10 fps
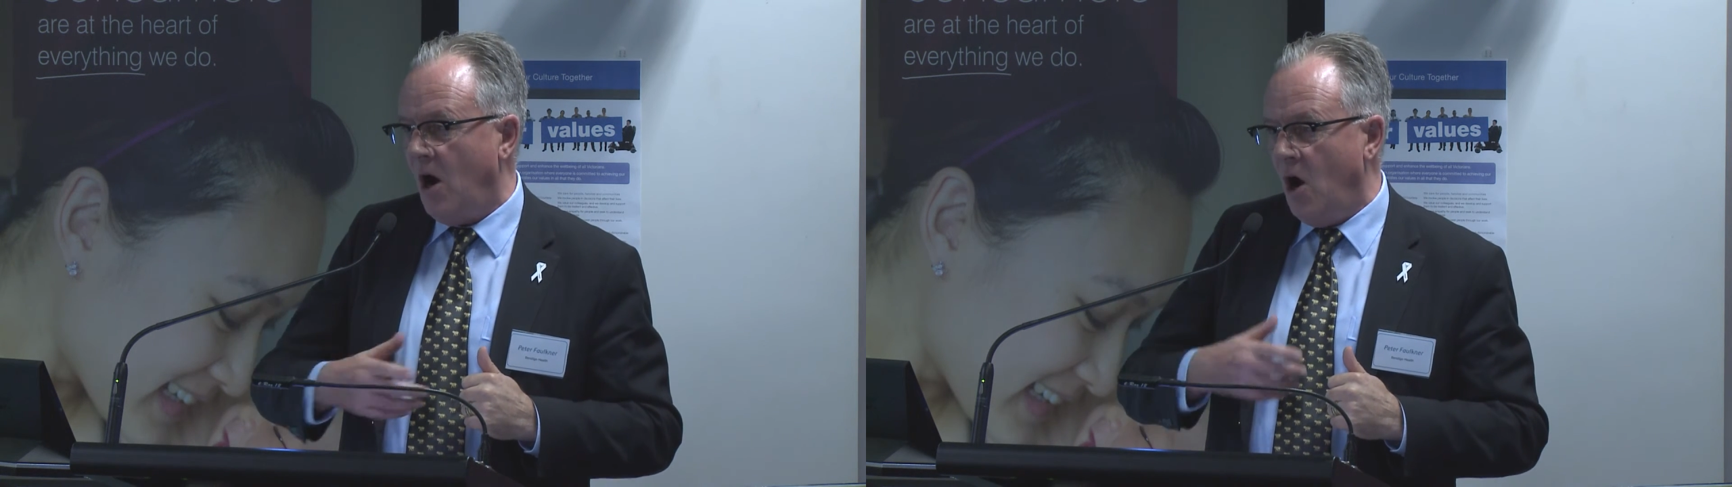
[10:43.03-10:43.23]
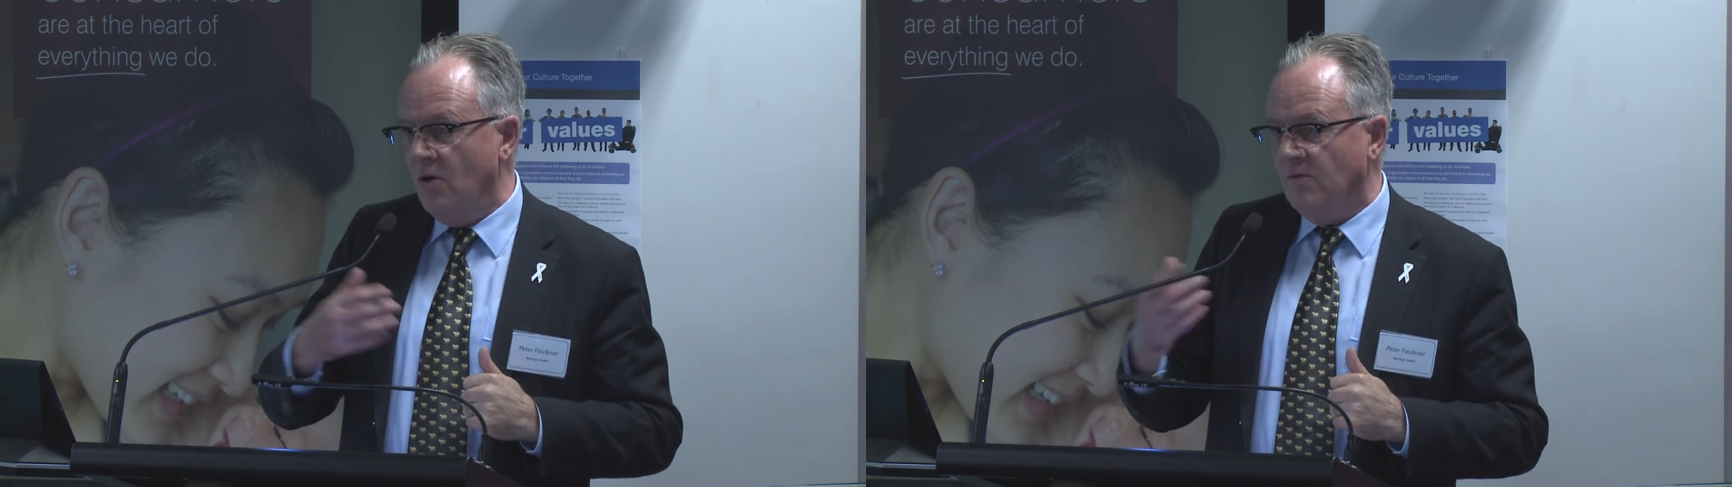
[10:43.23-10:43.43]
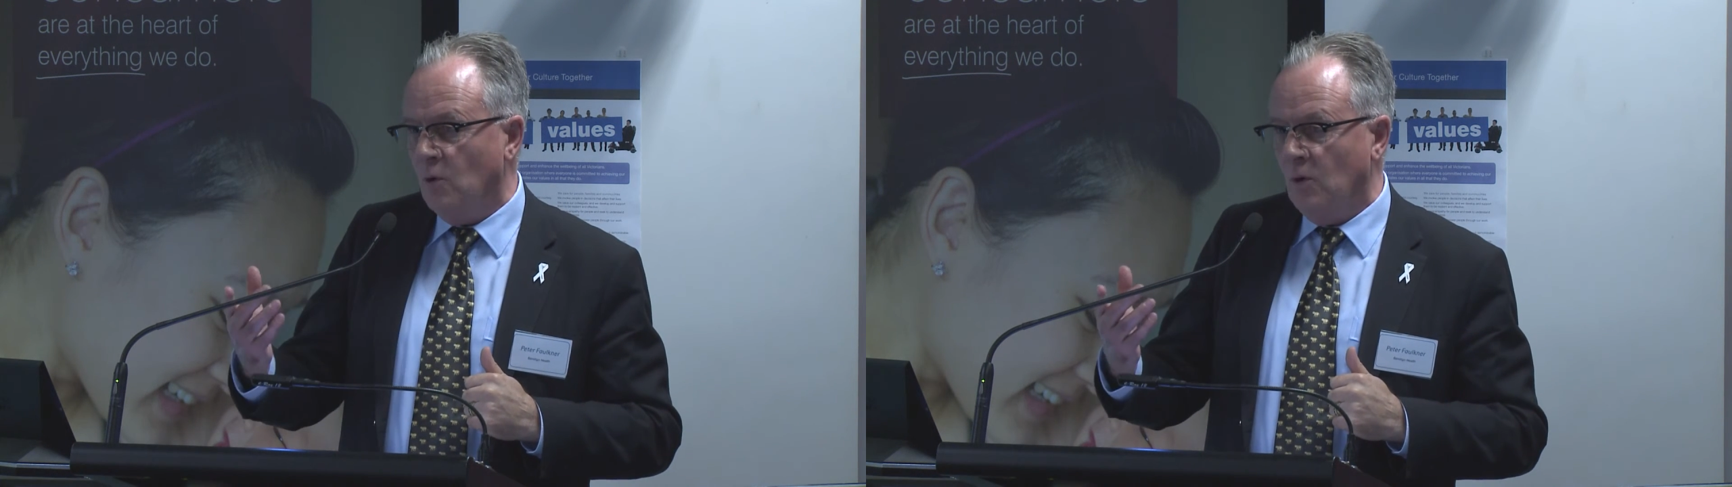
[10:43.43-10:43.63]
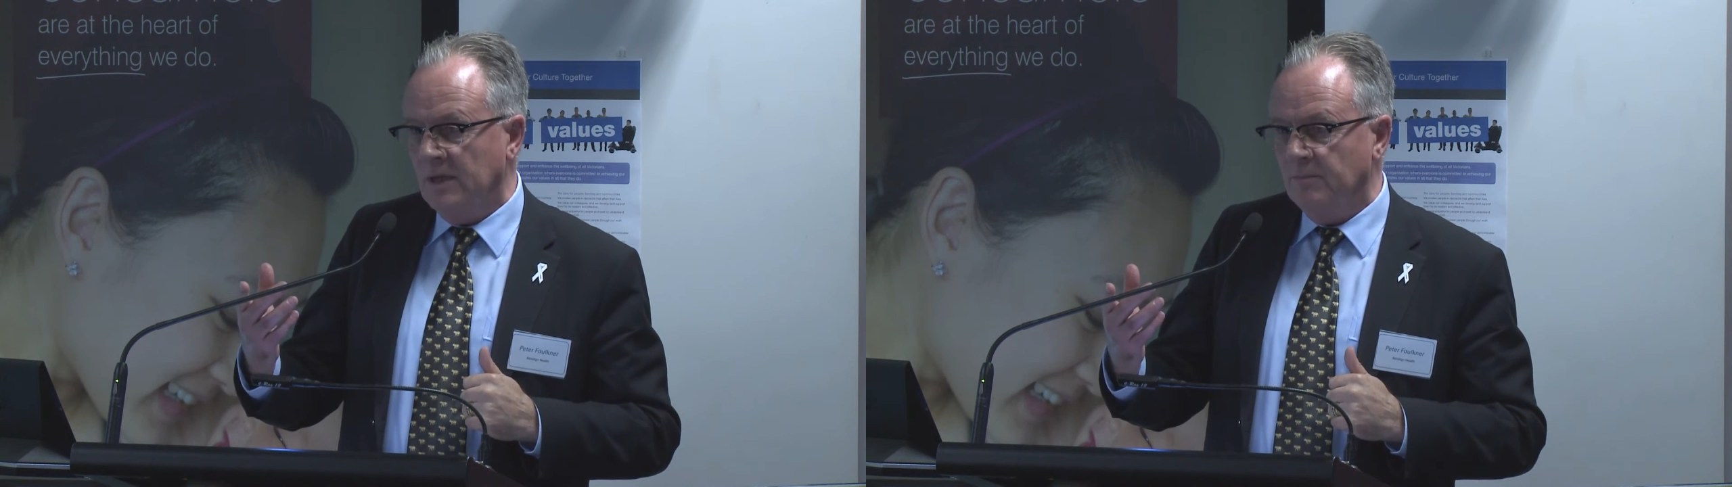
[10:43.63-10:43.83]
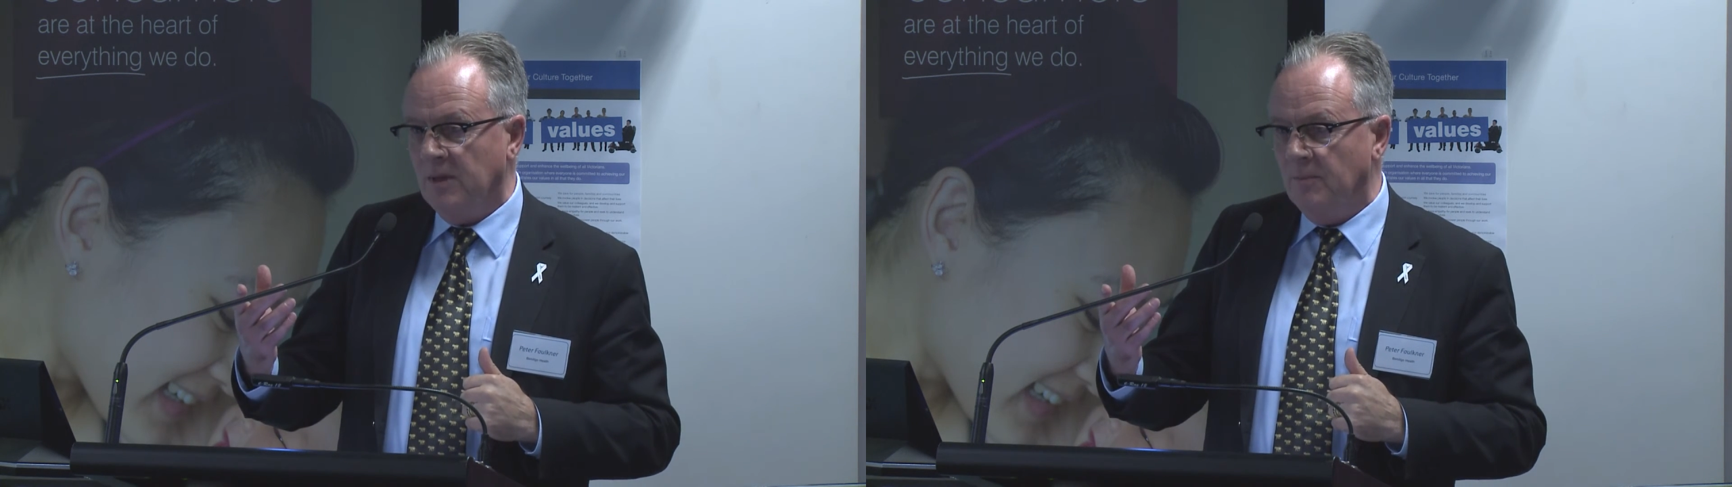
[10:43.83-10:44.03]
overall
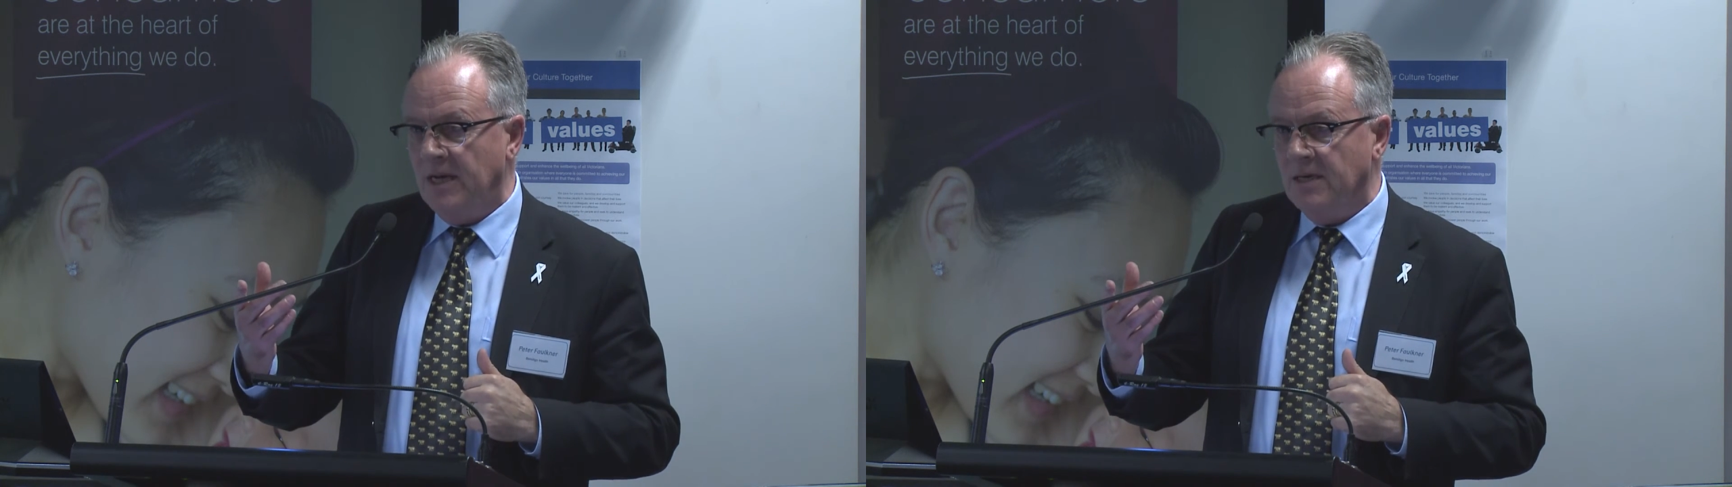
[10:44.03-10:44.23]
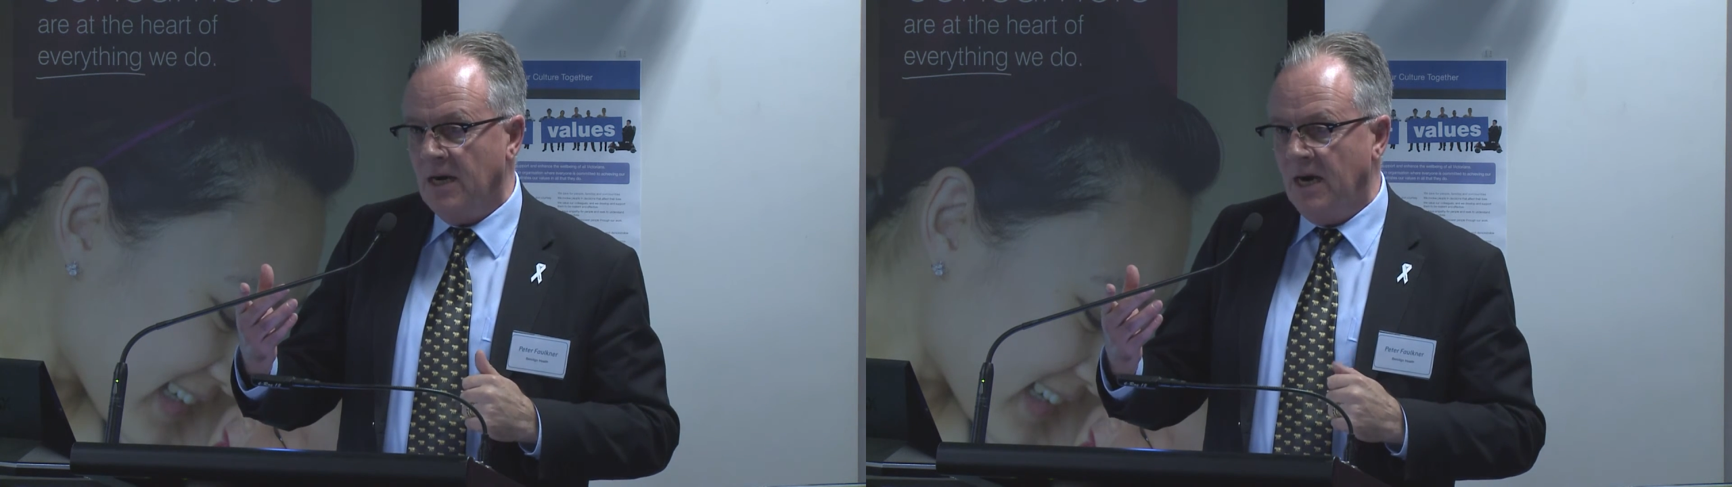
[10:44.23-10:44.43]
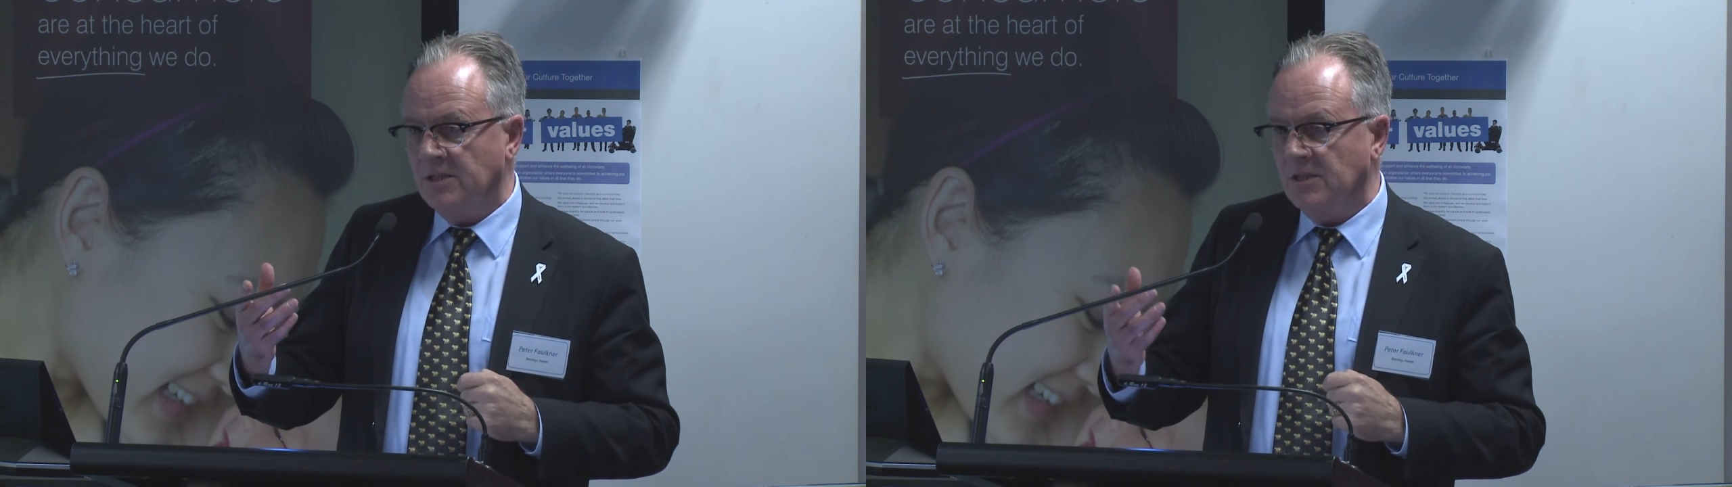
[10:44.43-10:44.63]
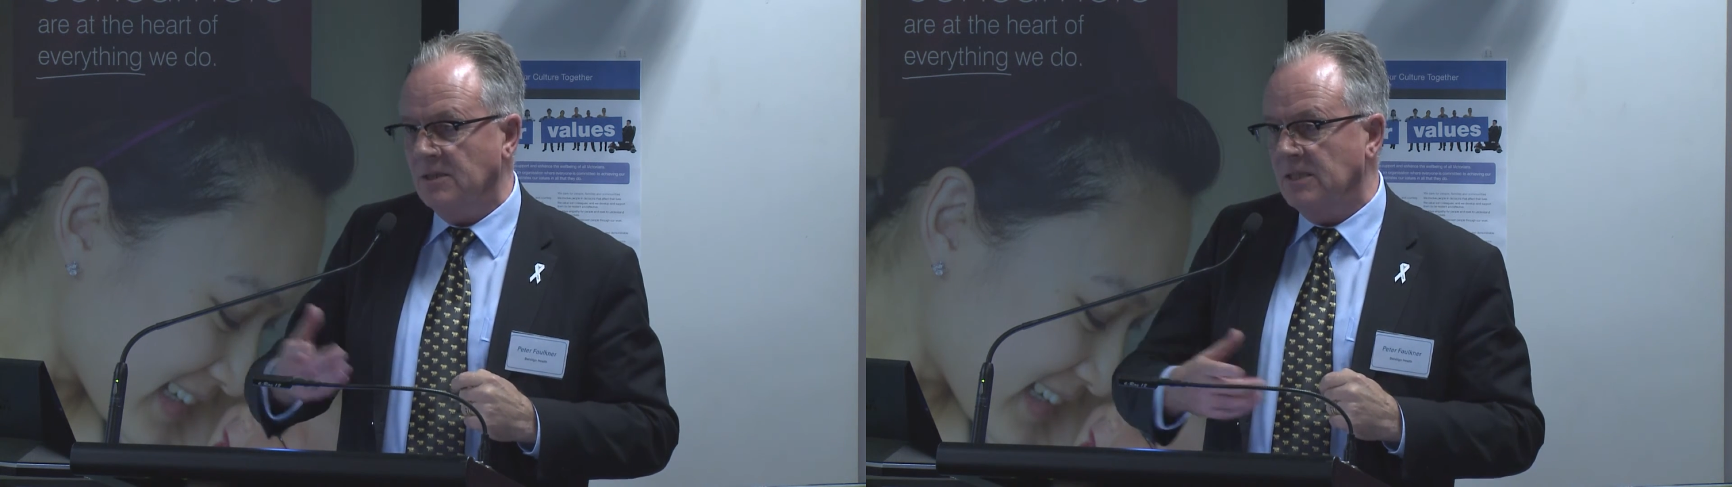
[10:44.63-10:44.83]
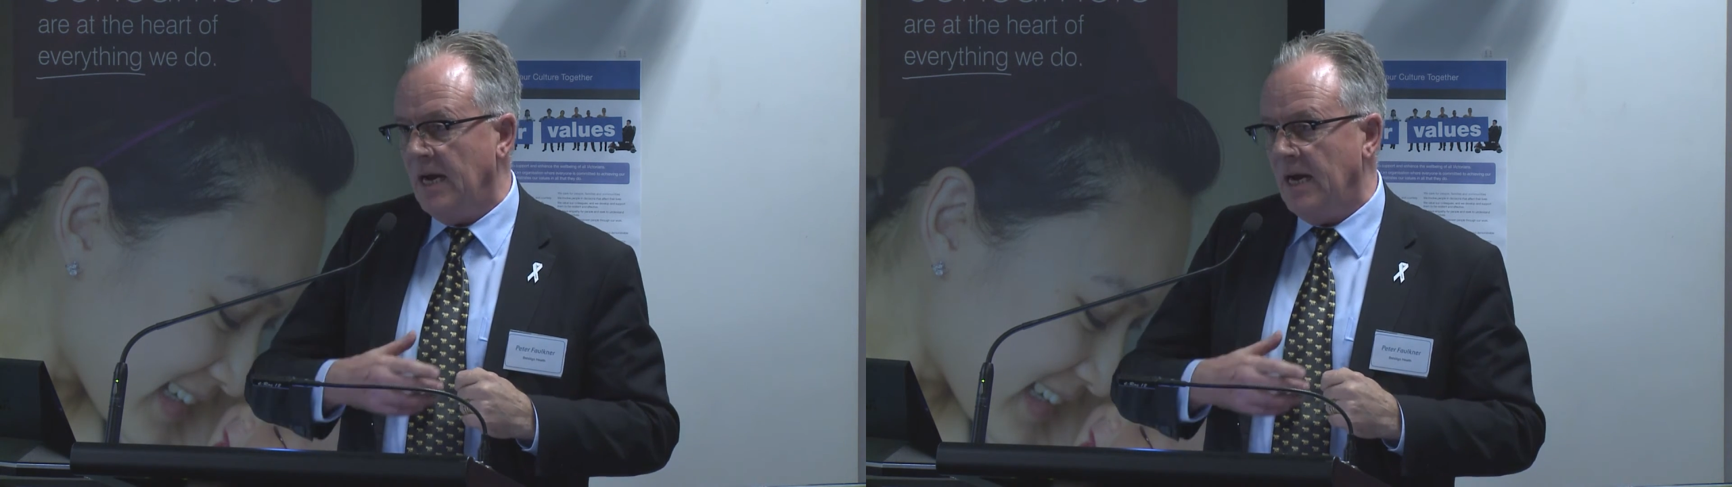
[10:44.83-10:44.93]
implementation and